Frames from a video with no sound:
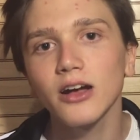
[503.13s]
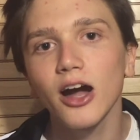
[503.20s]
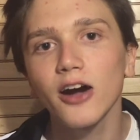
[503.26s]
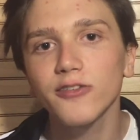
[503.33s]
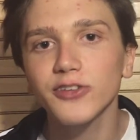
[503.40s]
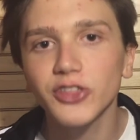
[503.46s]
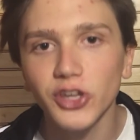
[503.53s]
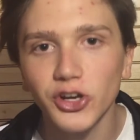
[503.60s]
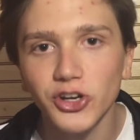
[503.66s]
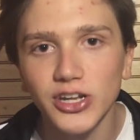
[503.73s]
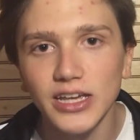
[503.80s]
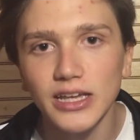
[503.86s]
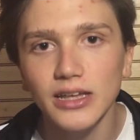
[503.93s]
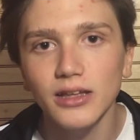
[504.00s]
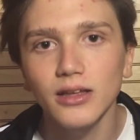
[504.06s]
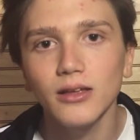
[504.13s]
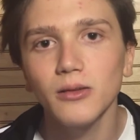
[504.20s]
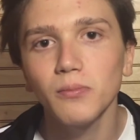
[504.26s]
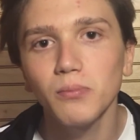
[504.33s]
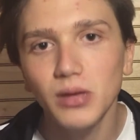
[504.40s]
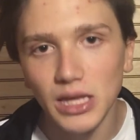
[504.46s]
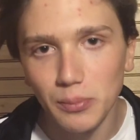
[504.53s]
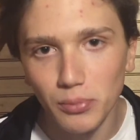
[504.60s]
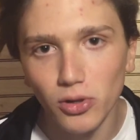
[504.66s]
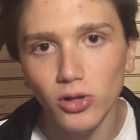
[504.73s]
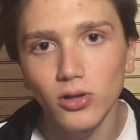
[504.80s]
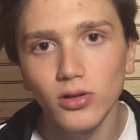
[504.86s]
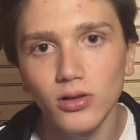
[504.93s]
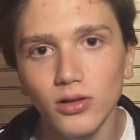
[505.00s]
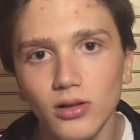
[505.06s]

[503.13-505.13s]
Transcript: of 30 people.